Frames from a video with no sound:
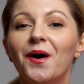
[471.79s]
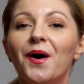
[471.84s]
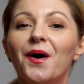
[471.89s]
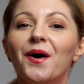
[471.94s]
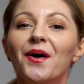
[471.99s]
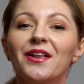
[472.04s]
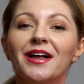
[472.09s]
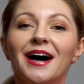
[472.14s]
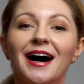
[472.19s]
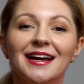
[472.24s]

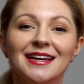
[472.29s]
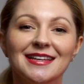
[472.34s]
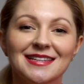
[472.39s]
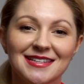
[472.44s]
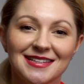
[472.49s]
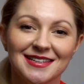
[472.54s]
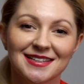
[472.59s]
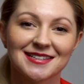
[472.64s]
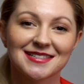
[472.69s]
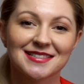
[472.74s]
All
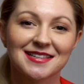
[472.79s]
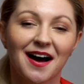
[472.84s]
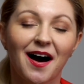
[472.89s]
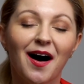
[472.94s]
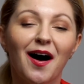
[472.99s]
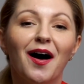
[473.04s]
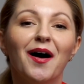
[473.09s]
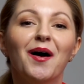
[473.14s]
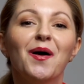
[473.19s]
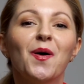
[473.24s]
ideas
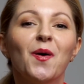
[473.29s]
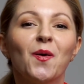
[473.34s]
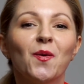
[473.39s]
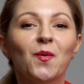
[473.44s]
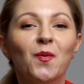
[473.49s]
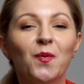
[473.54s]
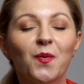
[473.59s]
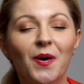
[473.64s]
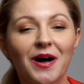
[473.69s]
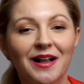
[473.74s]
are
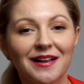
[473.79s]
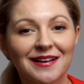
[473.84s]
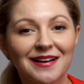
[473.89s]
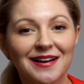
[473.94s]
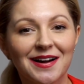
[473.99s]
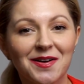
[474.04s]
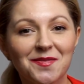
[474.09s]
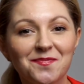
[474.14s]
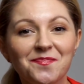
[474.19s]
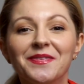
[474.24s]

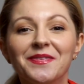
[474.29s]
welcome.